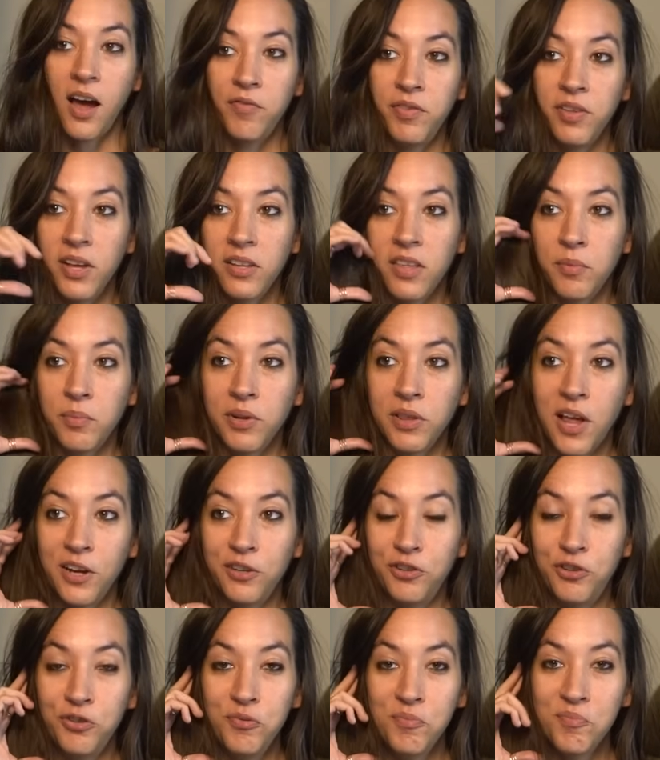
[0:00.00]
I feel like they relied
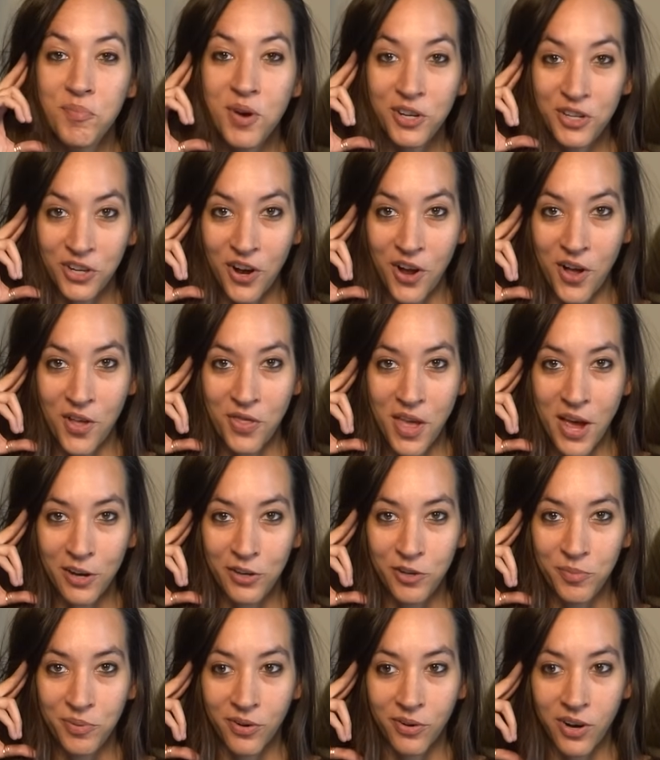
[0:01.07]
too much on that
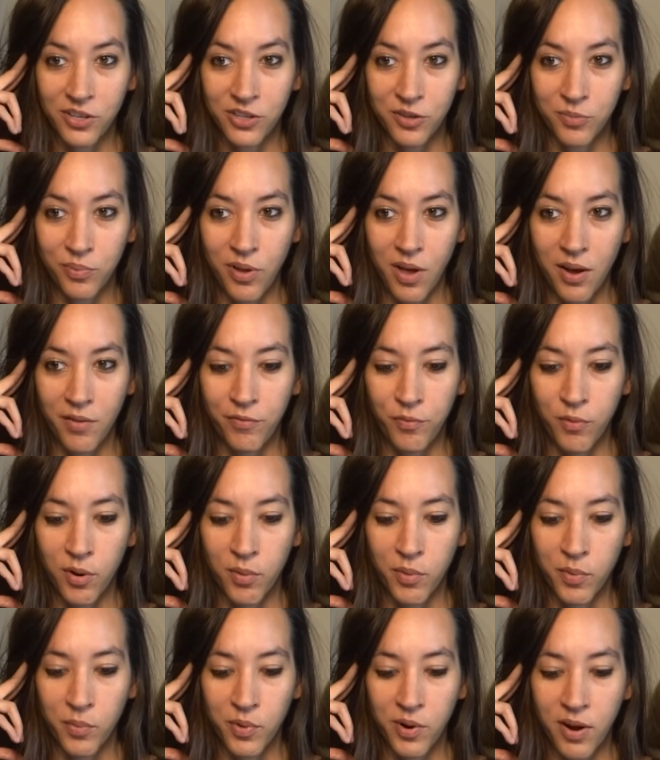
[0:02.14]
to progress the plot
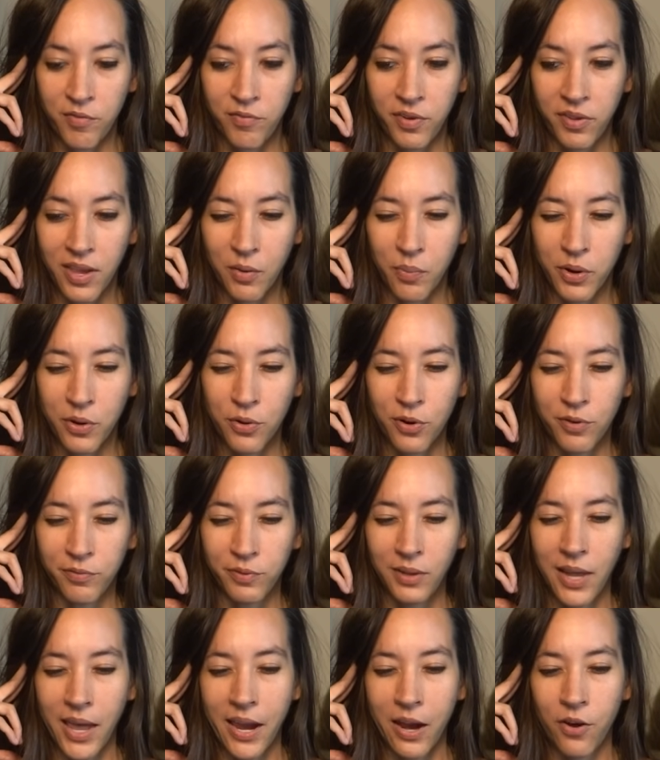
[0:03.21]
forward, where I feel like we could have
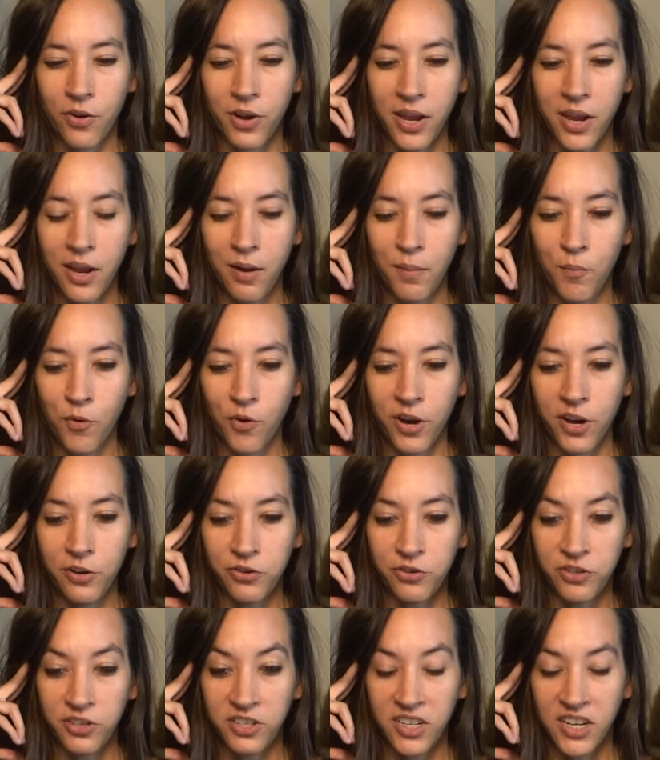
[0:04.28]
layered in more
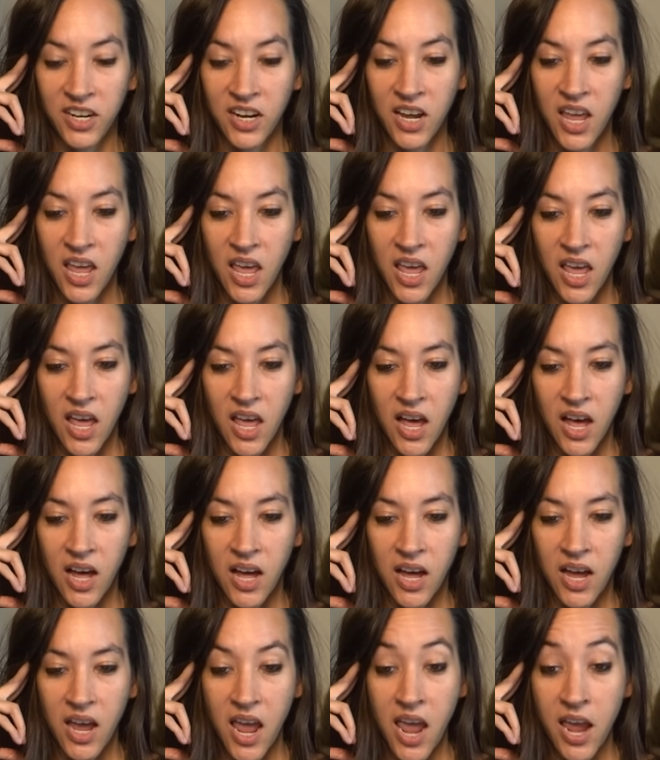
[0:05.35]
interesting
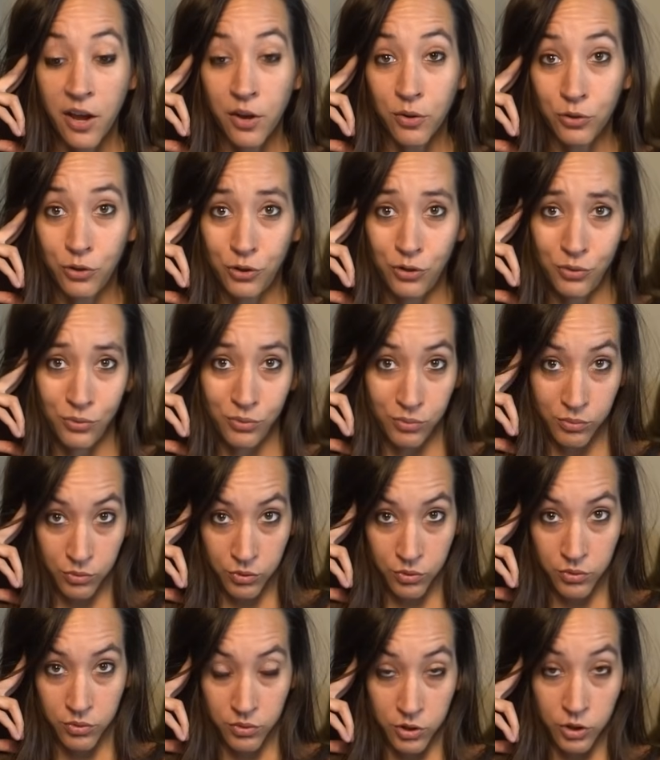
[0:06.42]
angles to
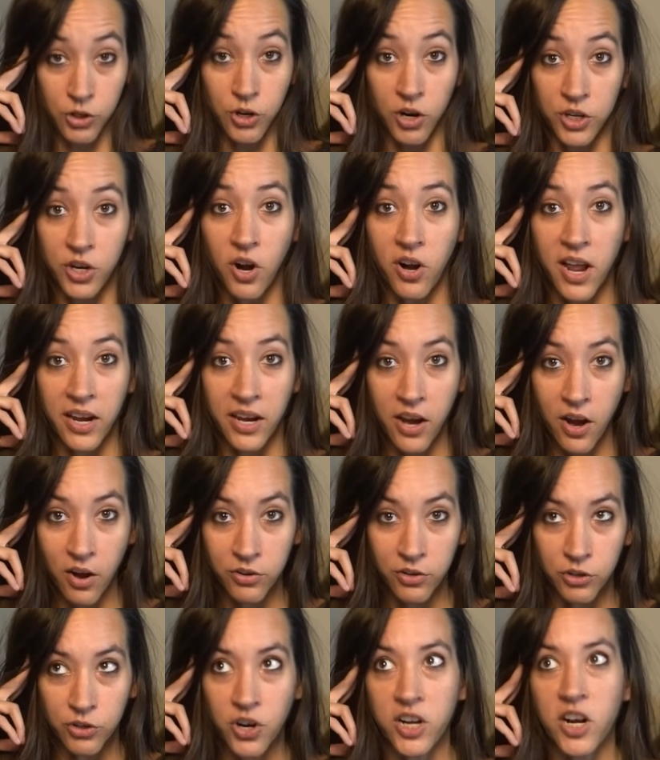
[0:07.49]
the Josh Harnett
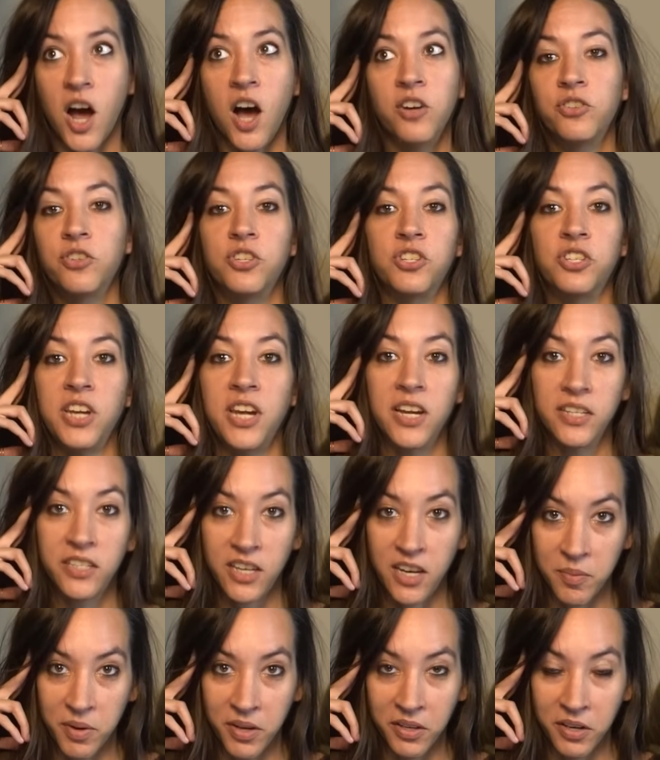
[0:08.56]
character, try to understand
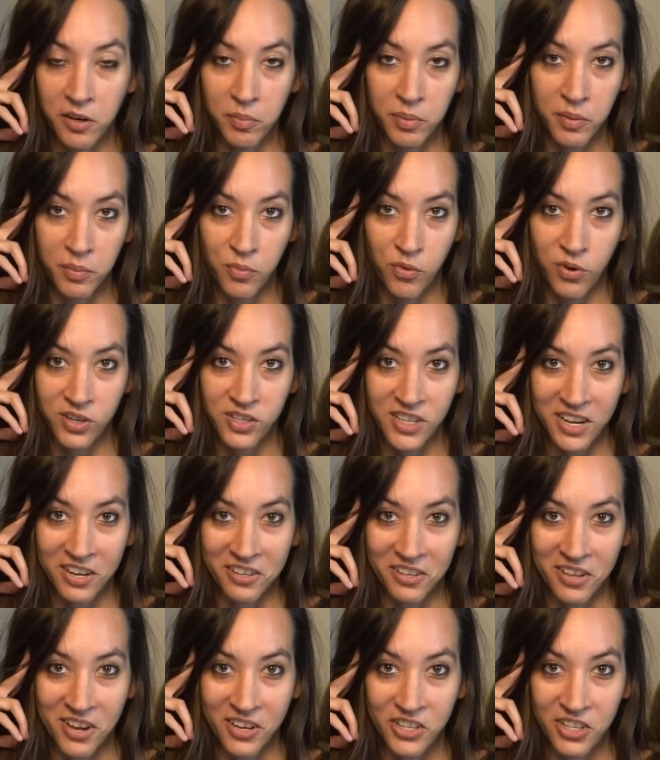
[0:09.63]
him a little bit more
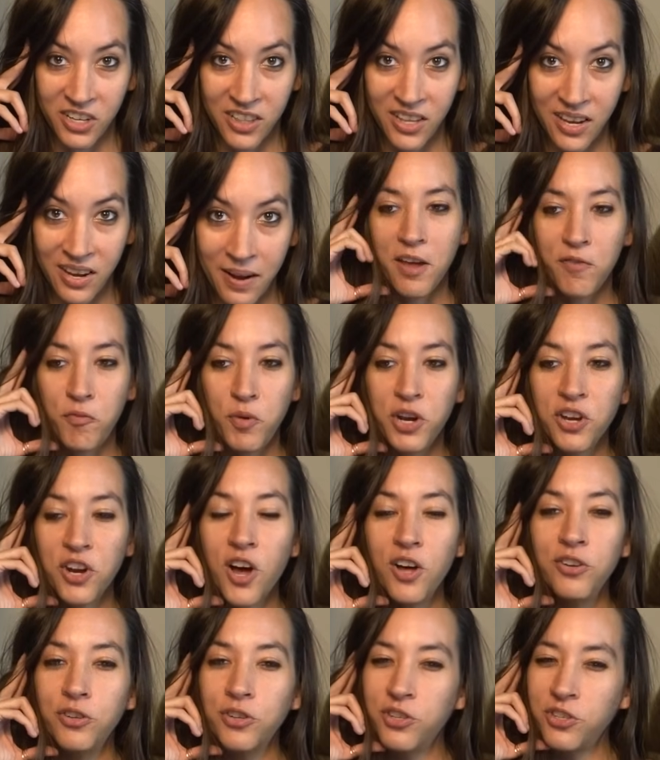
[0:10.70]
psychologically. If we could
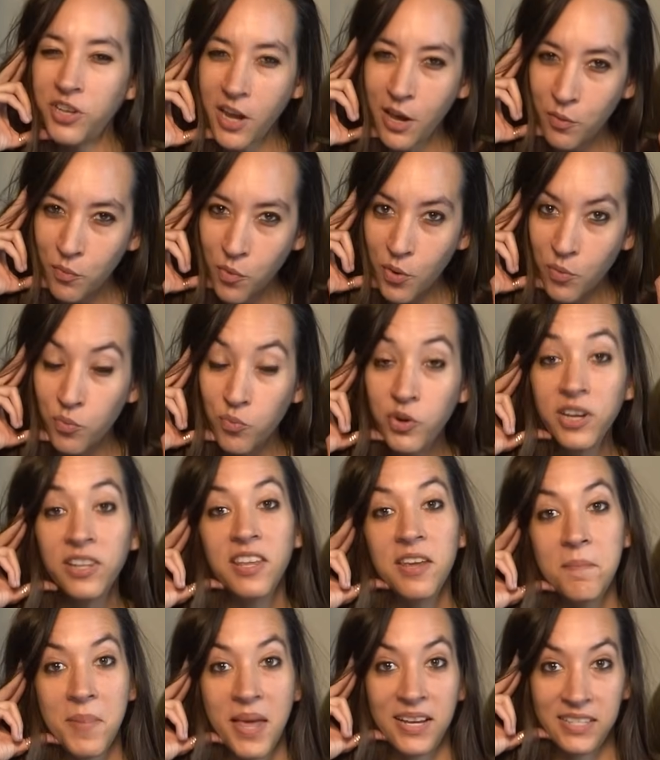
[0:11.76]
understand what
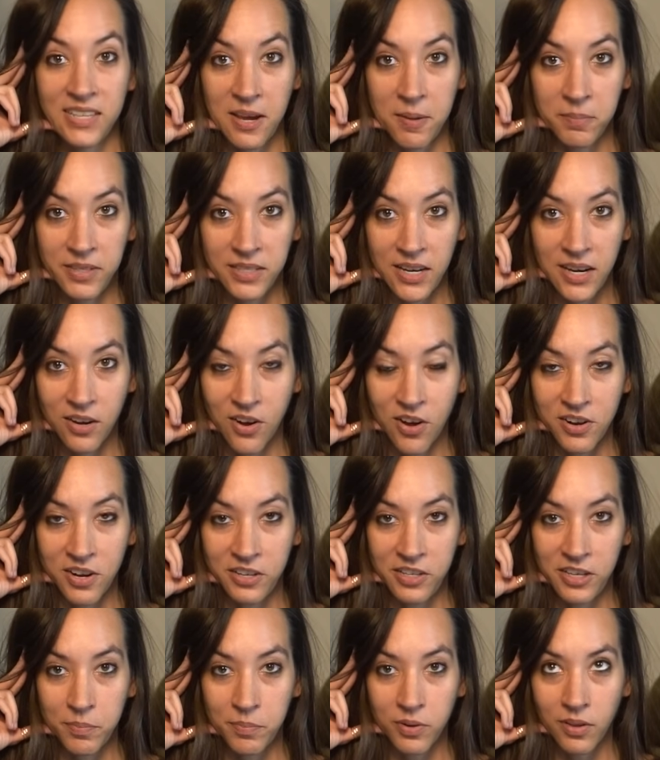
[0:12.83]
really makes him tick on a
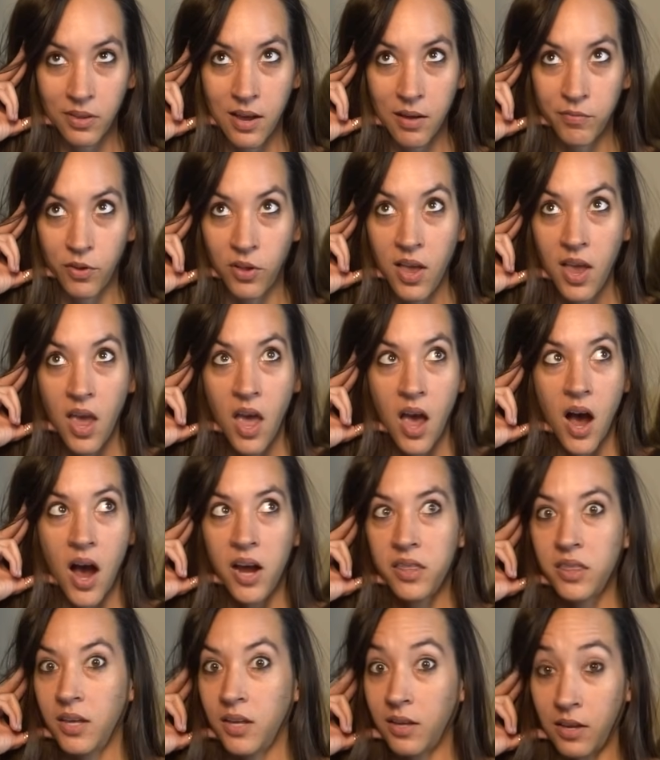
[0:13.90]
deeper level, I
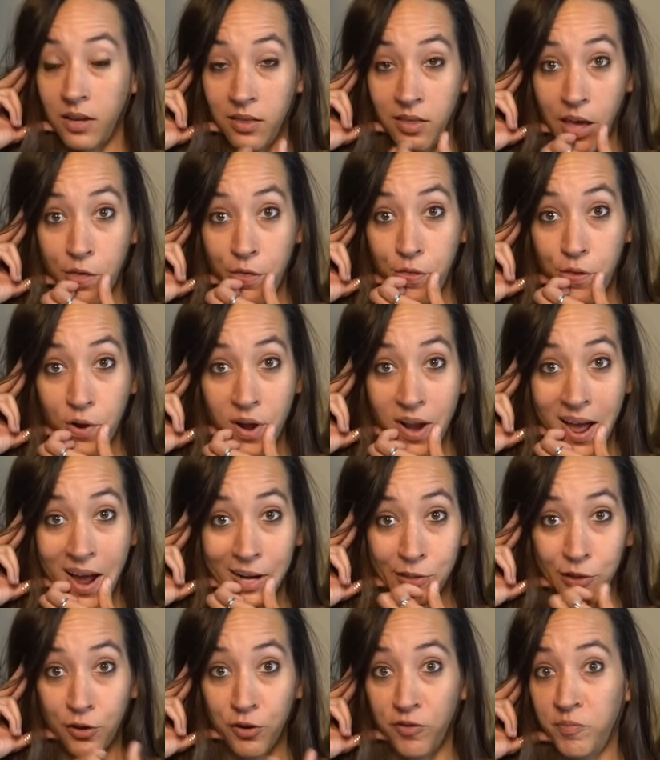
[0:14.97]
think that third
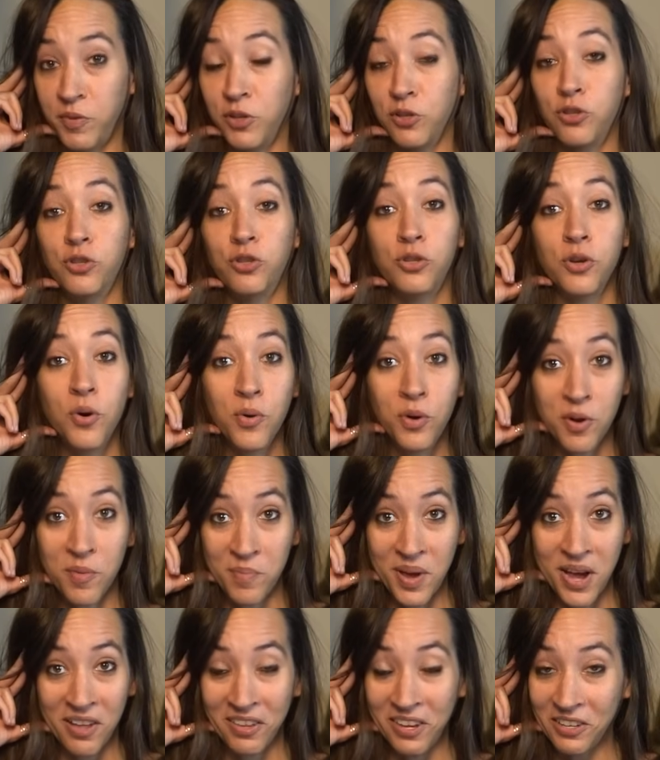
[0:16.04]
act could have been so
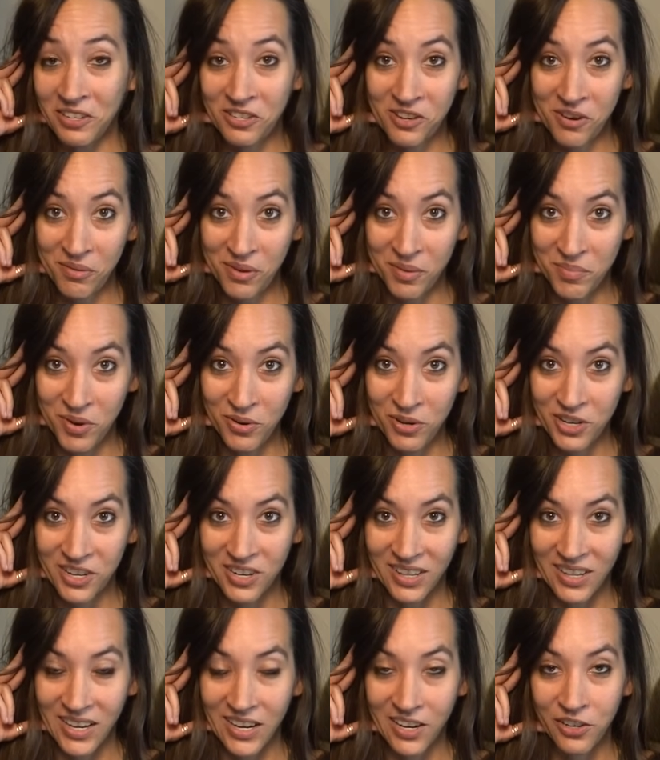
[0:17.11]
compelling, so
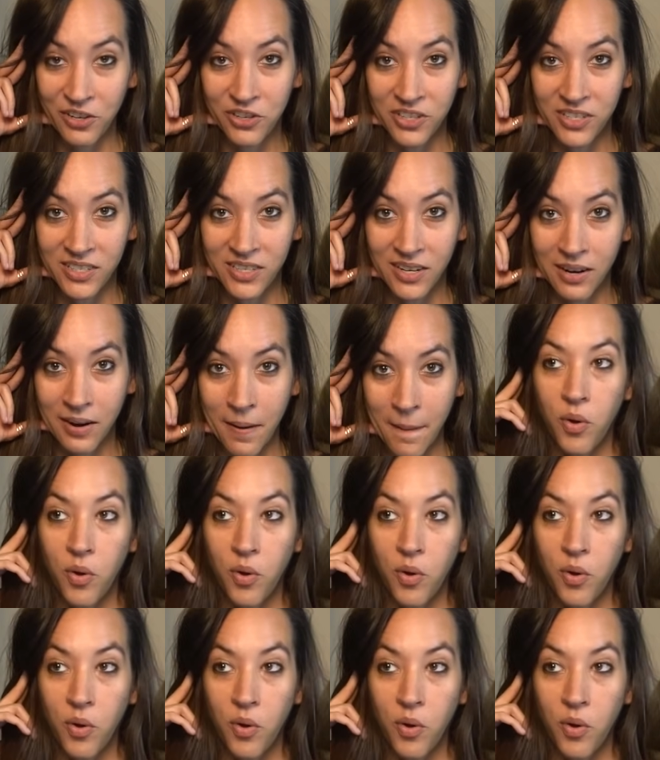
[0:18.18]
emotionally interesting.